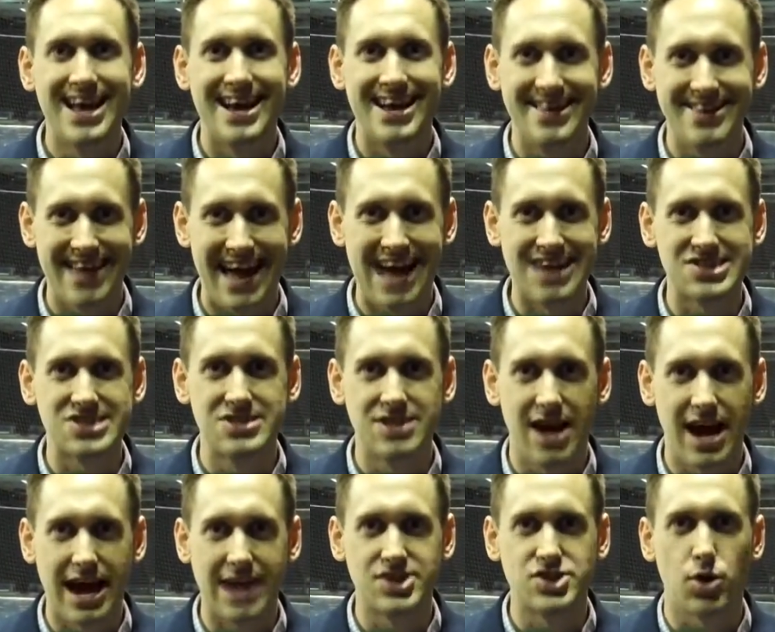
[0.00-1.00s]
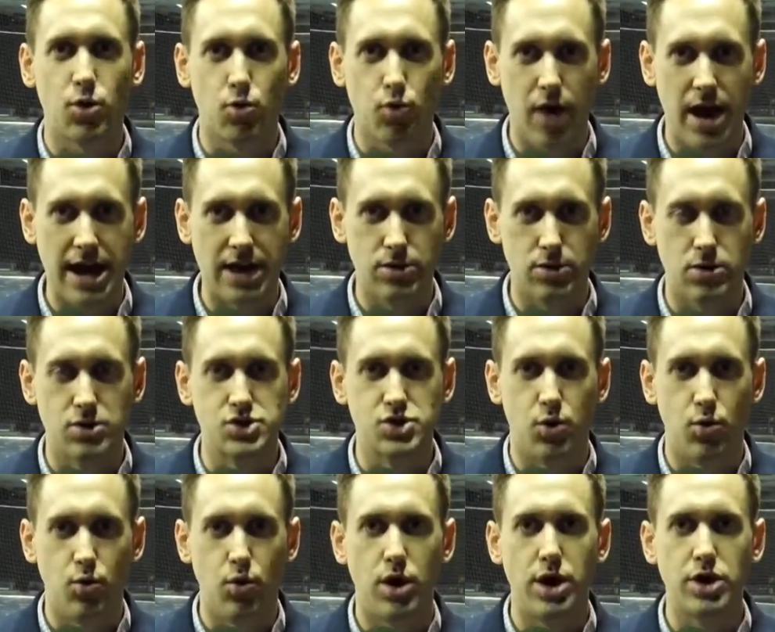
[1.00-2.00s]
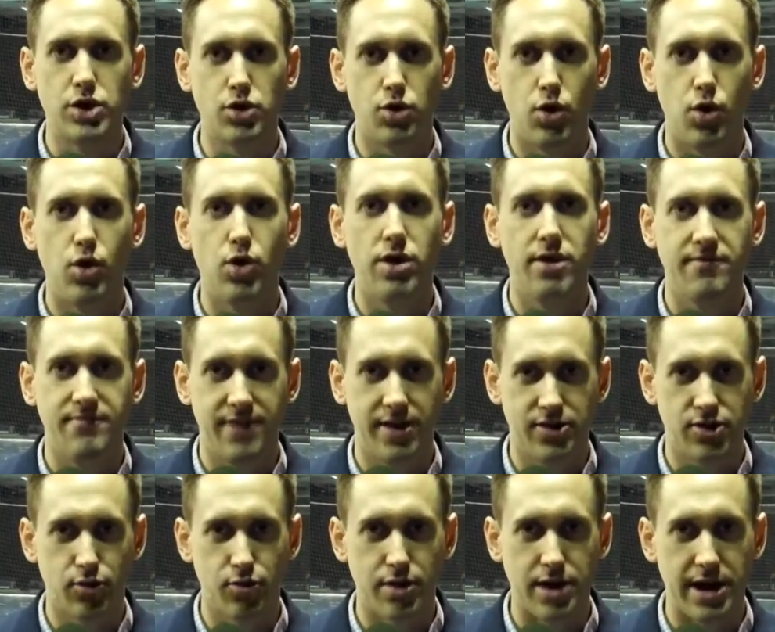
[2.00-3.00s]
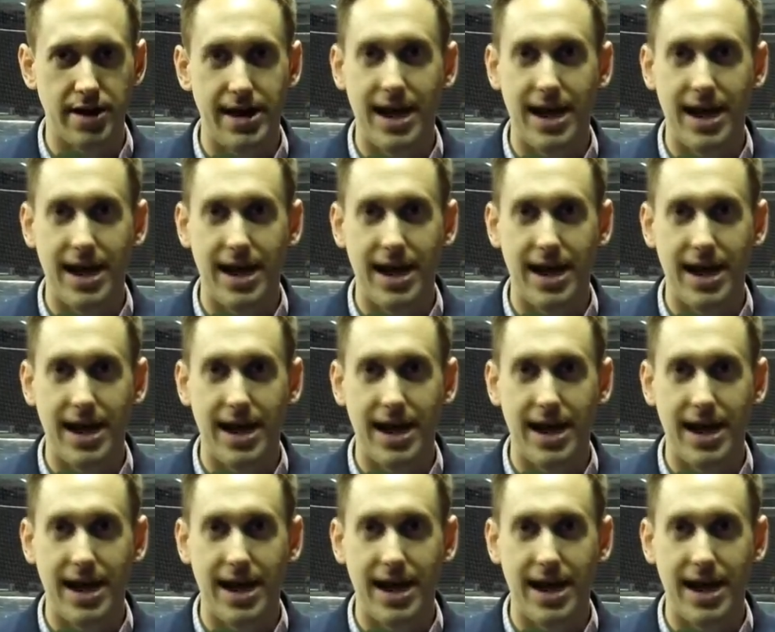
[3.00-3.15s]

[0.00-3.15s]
in last night's Wranglers' one goal victory.